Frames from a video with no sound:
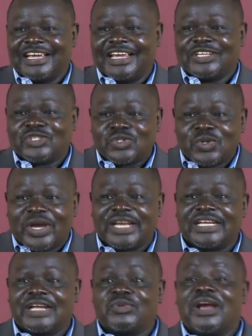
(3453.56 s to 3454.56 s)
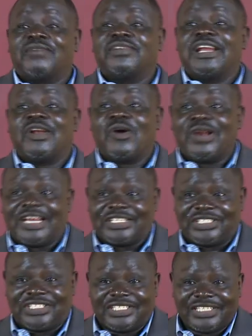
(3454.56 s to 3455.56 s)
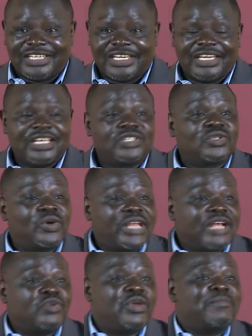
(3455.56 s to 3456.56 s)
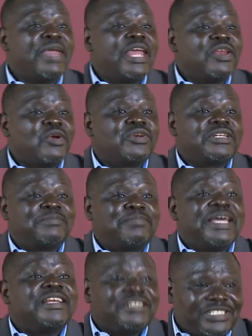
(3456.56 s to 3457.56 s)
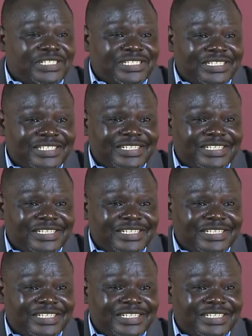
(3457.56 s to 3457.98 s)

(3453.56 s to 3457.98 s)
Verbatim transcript: ensuring that we have the knowledge so that we may not perish.